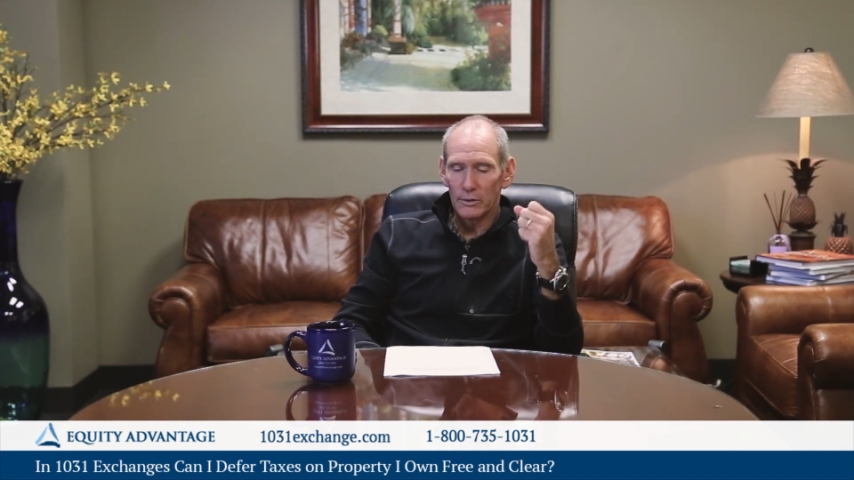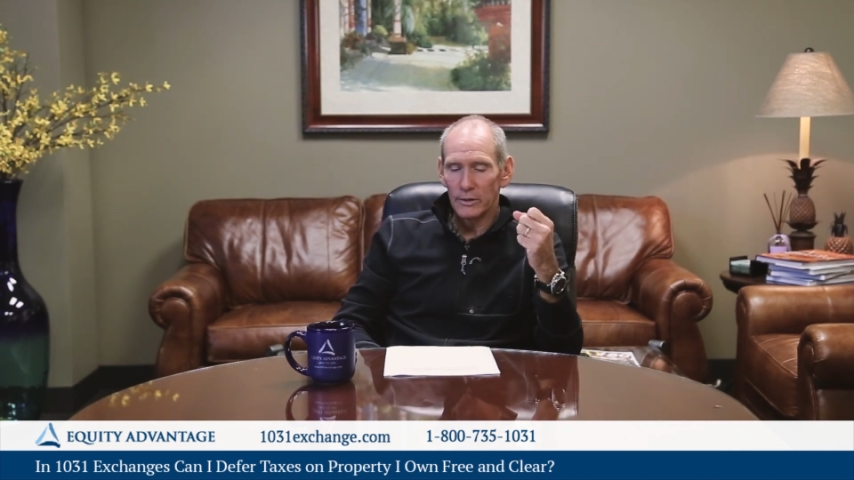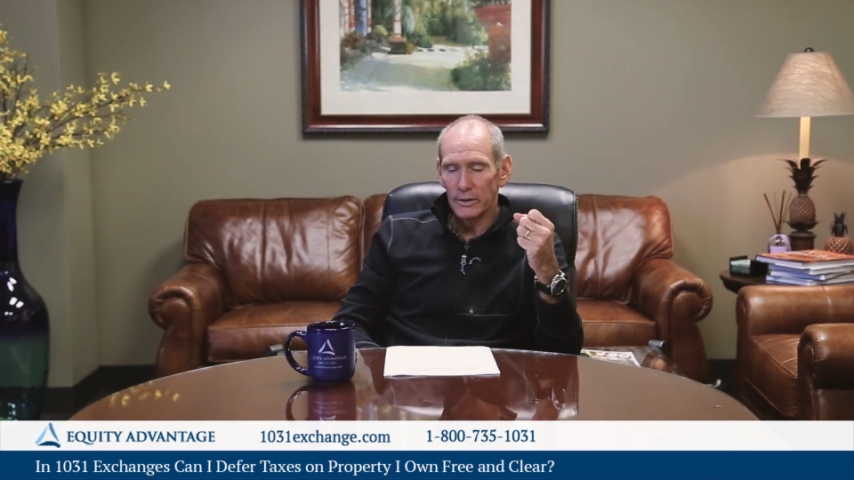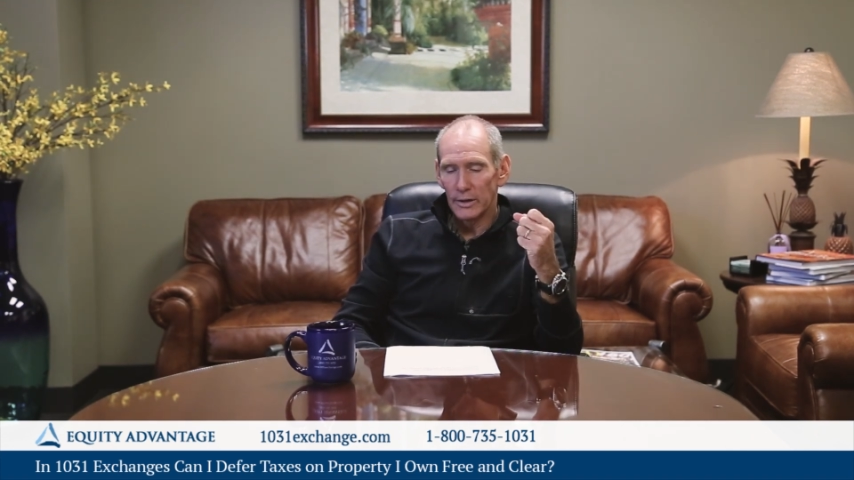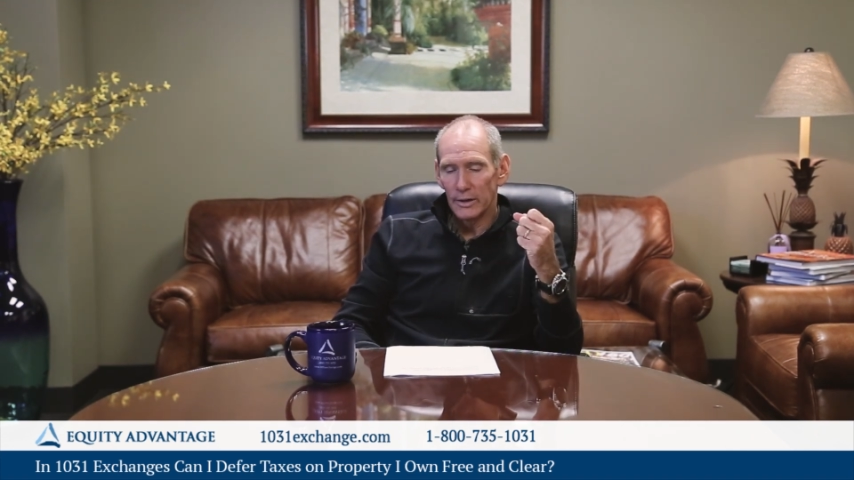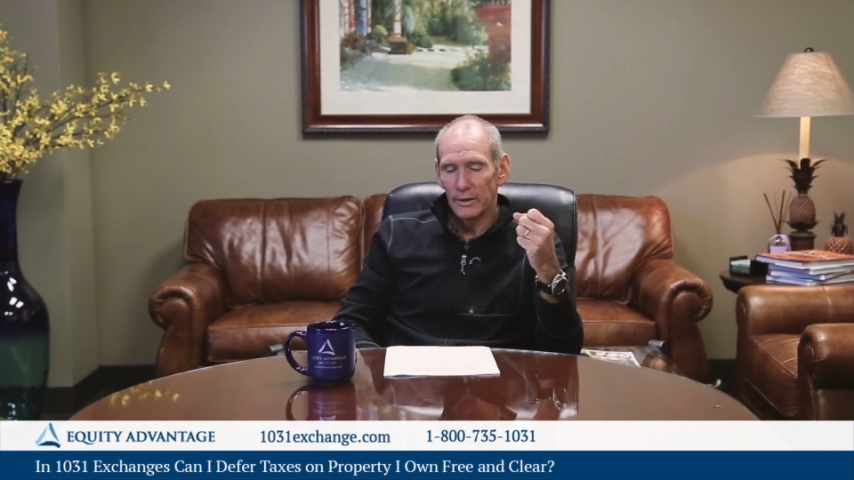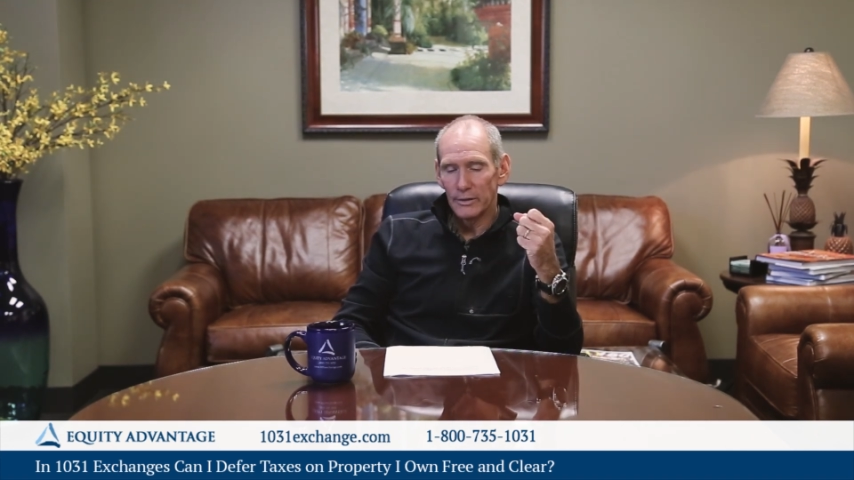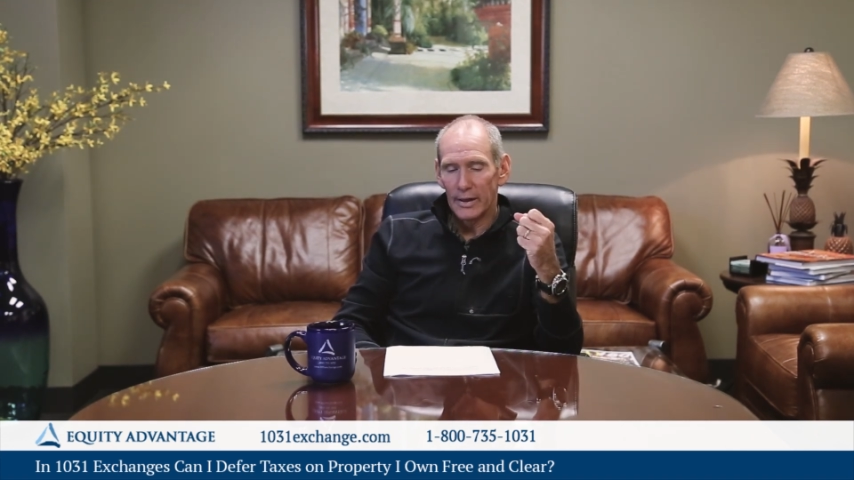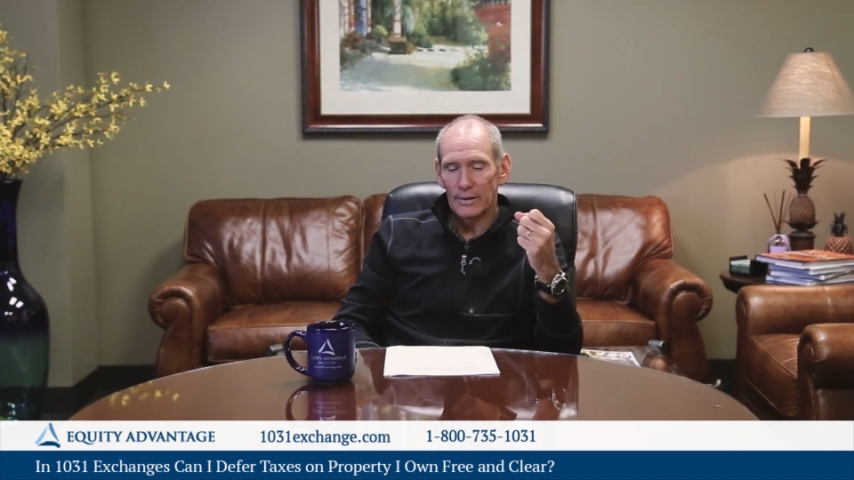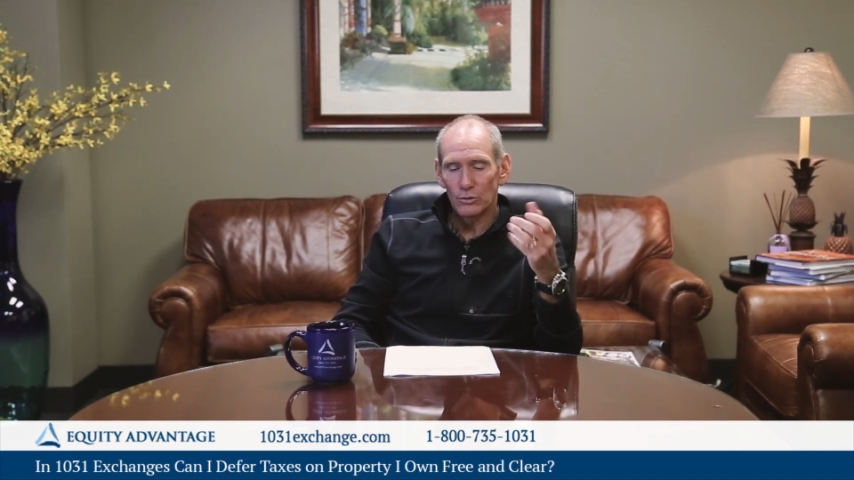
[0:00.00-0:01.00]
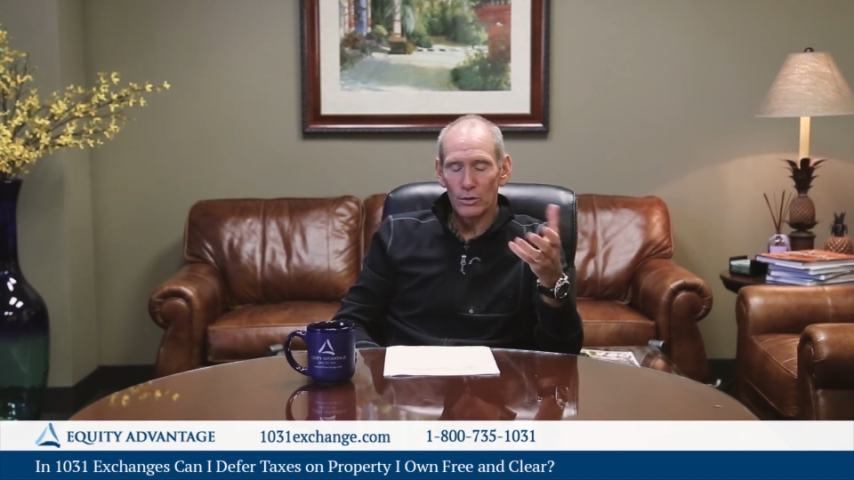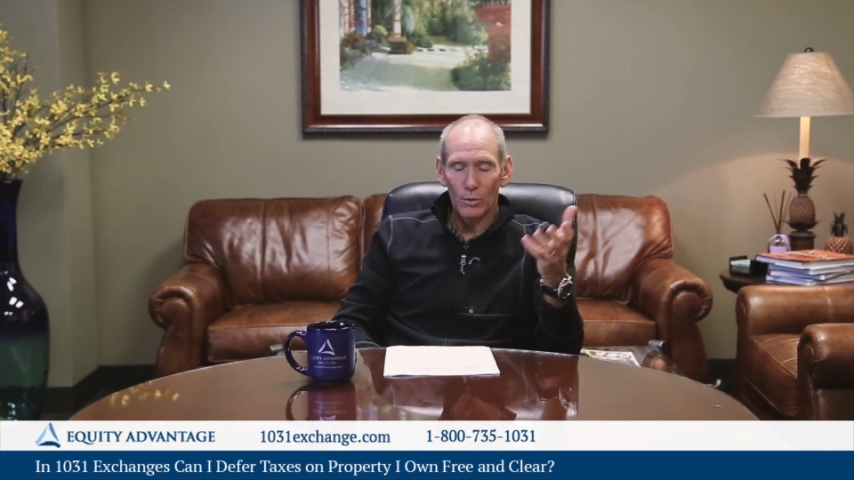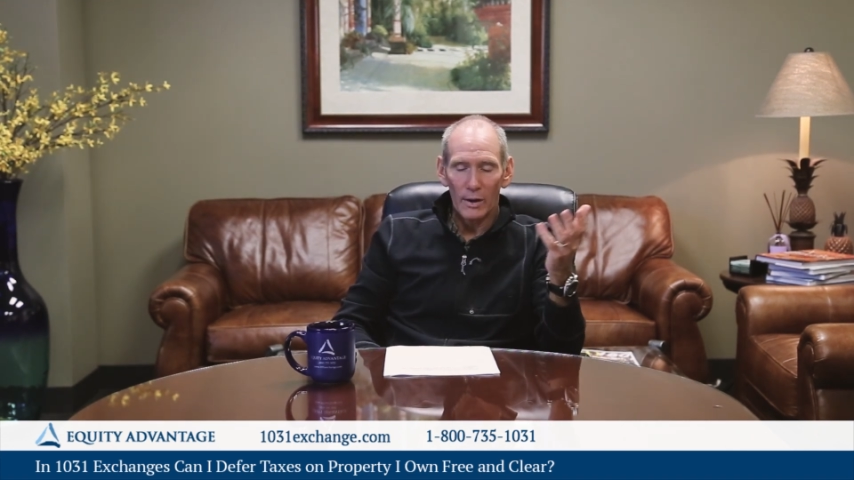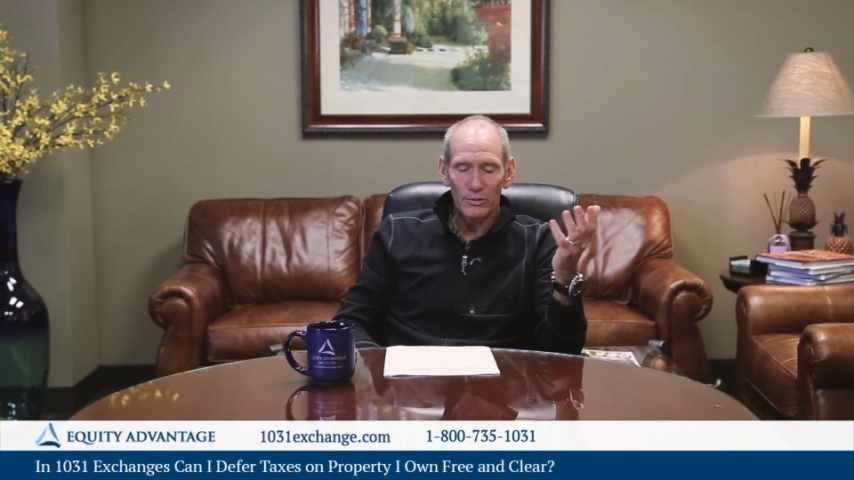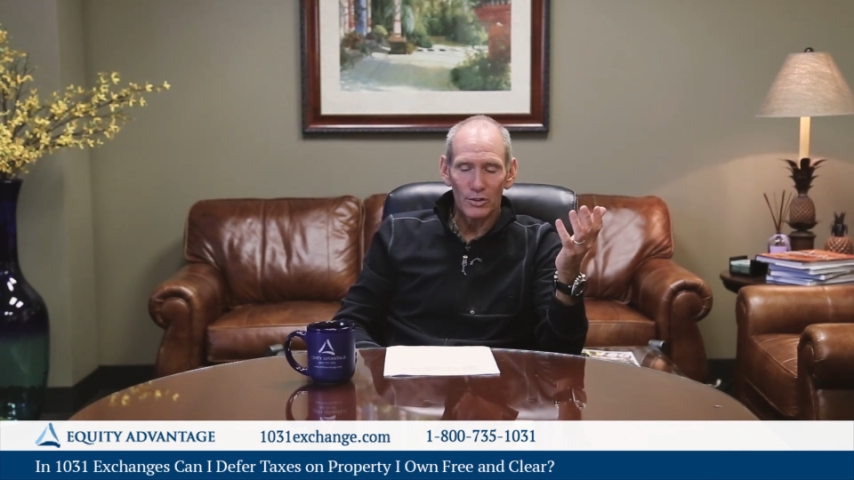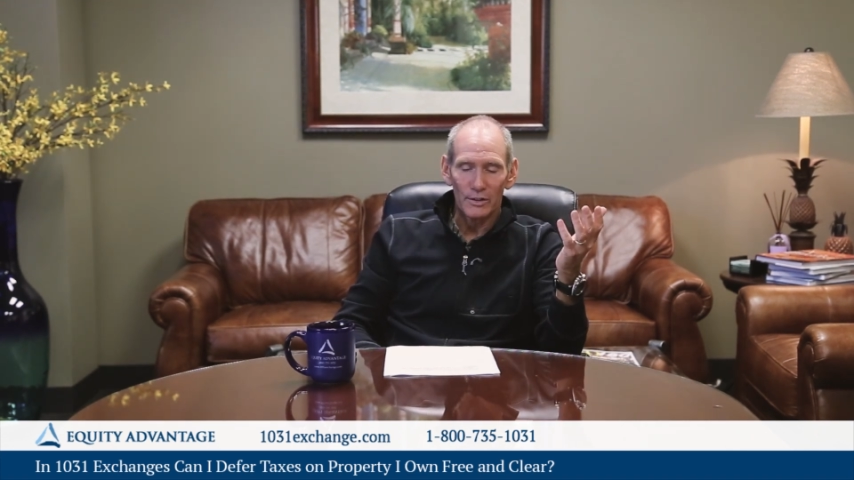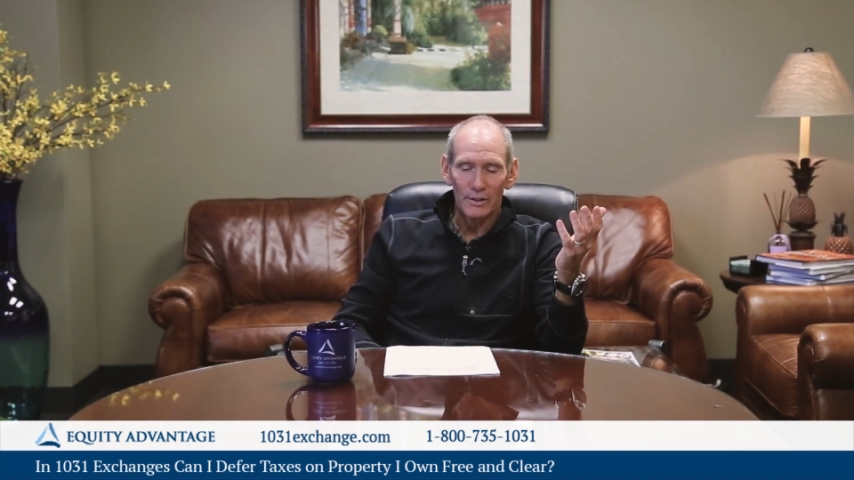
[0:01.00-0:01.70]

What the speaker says: to the answer to the question